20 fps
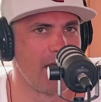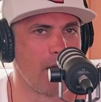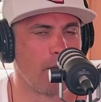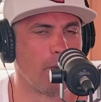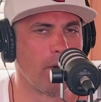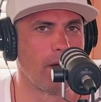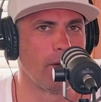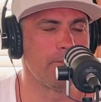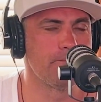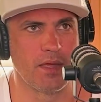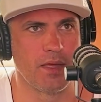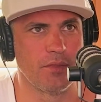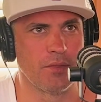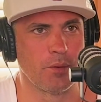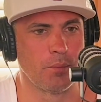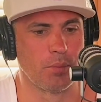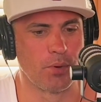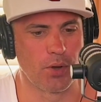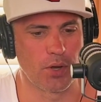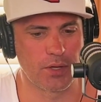Well, in
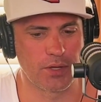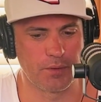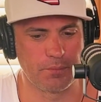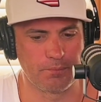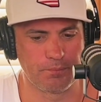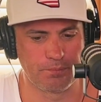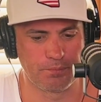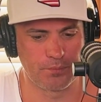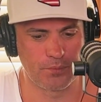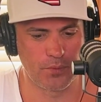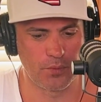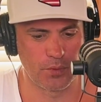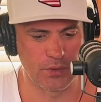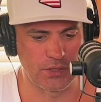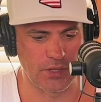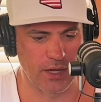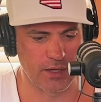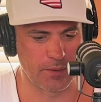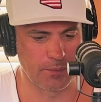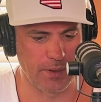the book, we
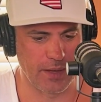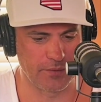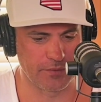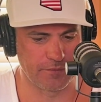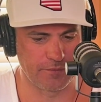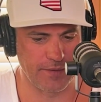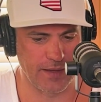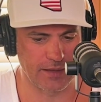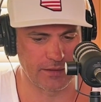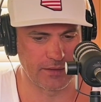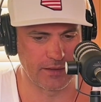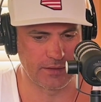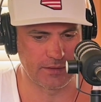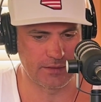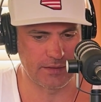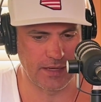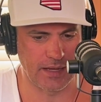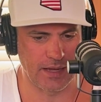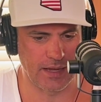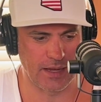talk about the fact
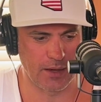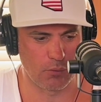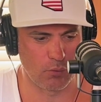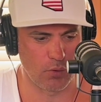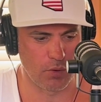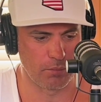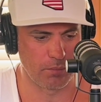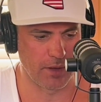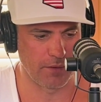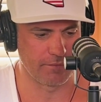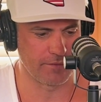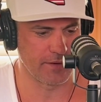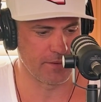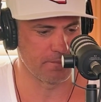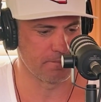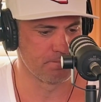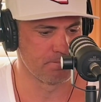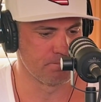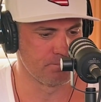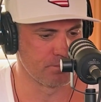that Warren Buffett,
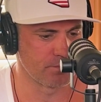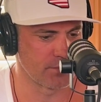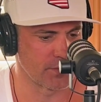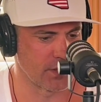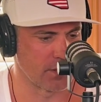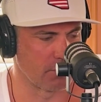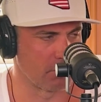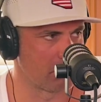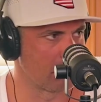you know,